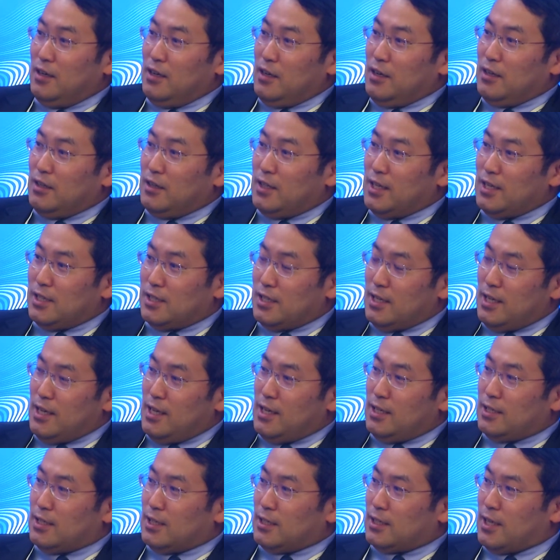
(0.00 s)
this is
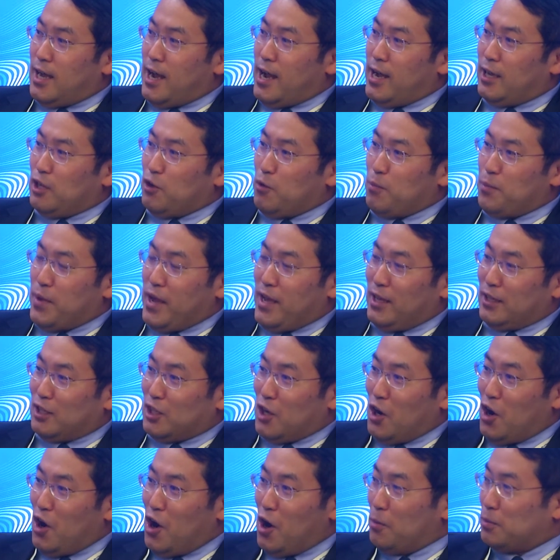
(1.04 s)
the side event
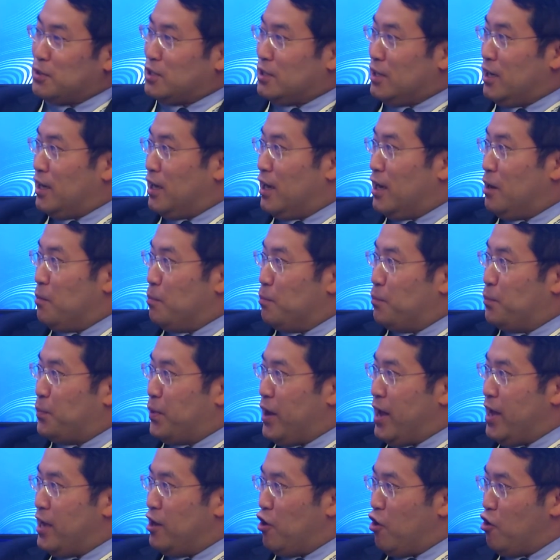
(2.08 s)
of the Bay
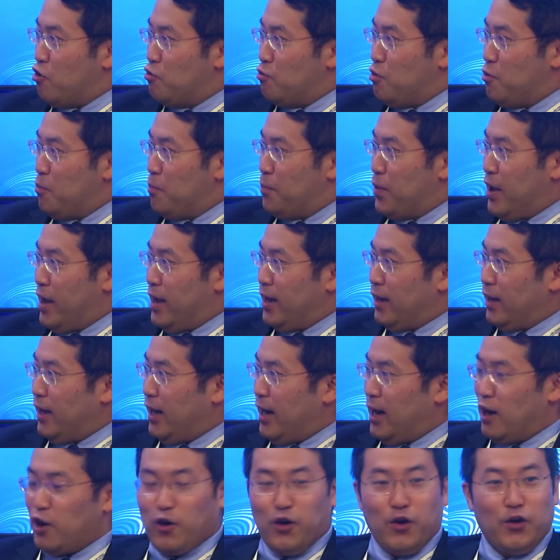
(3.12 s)
of
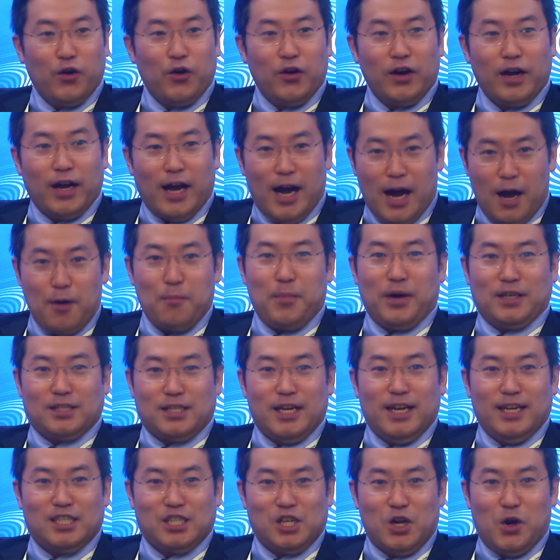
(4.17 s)
Bengal
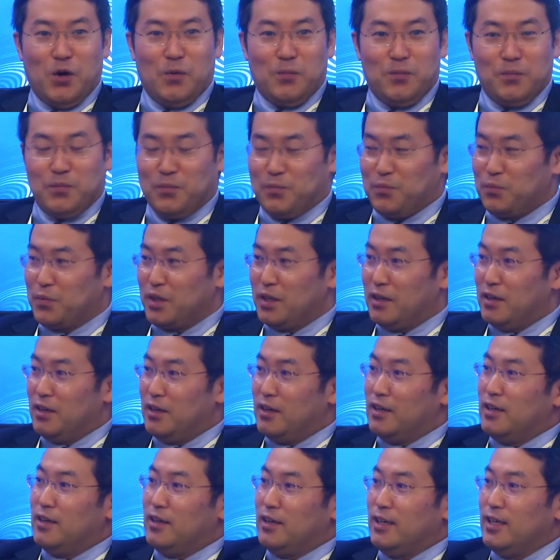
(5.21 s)
conversation
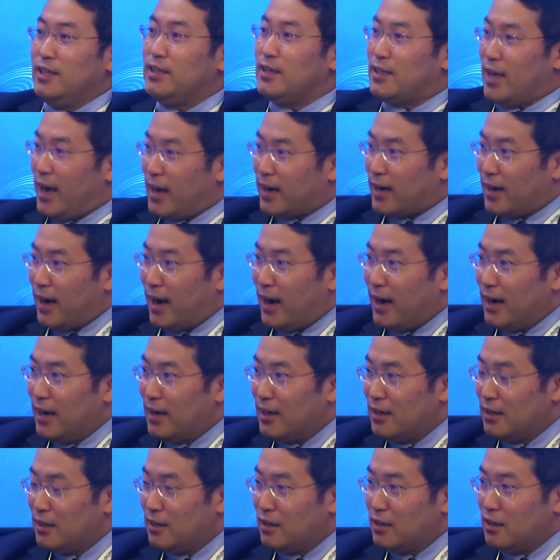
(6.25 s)
in Dhaka.
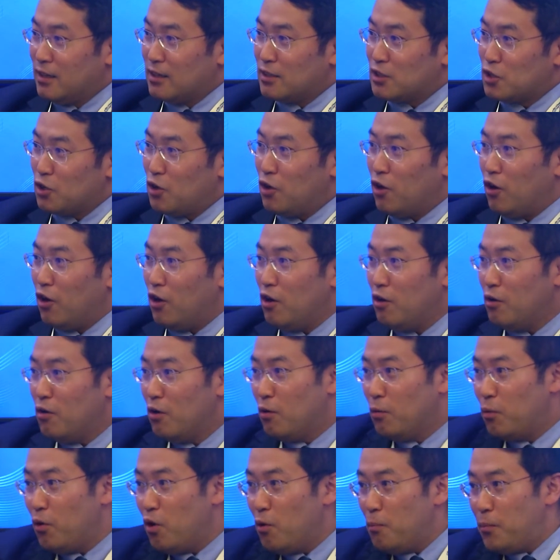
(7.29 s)
So
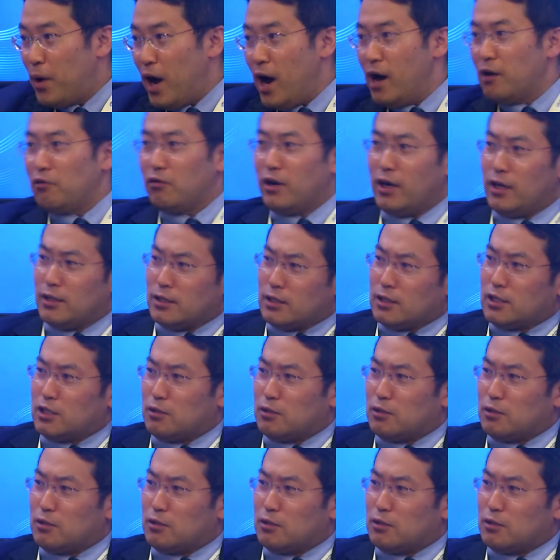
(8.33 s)
for Bangladesh